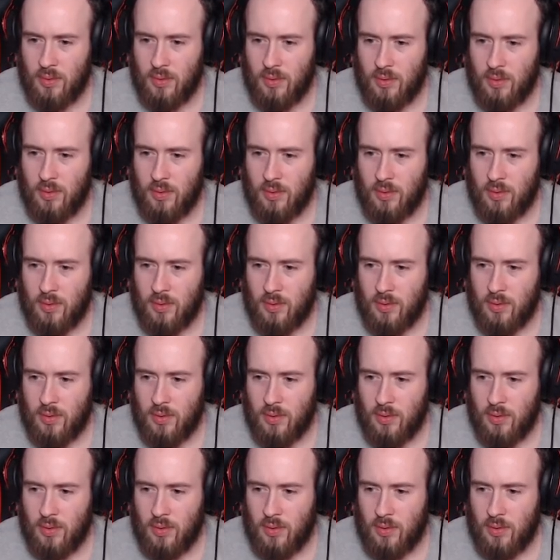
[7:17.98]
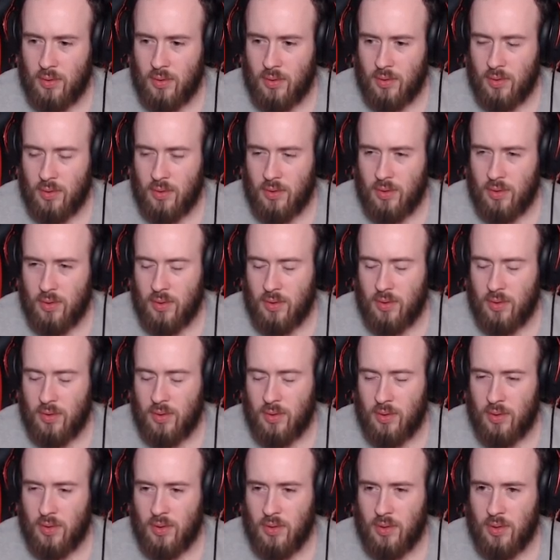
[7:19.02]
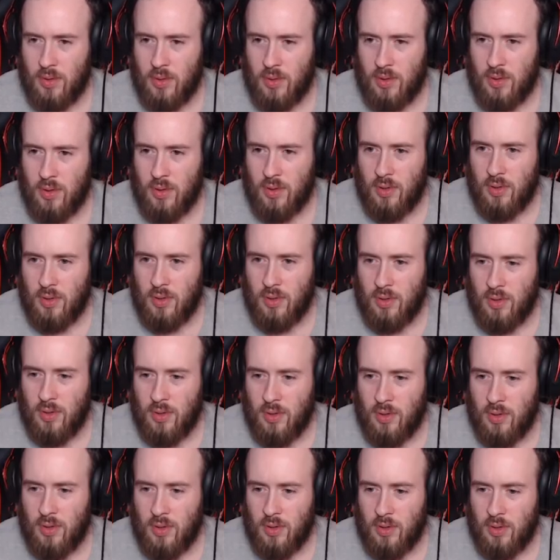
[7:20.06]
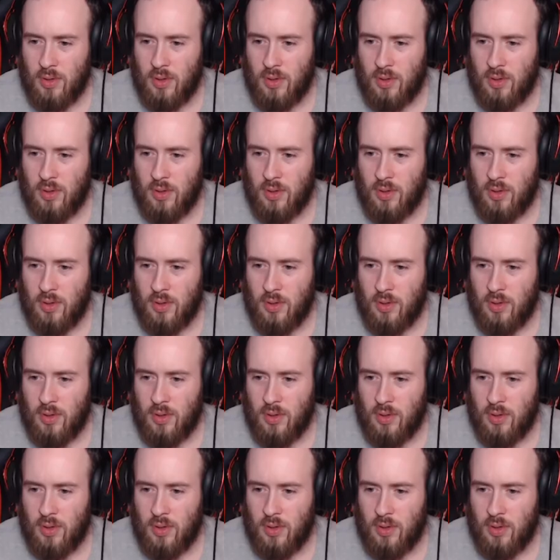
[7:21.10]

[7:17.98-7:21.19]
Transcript: This person isn't speaking.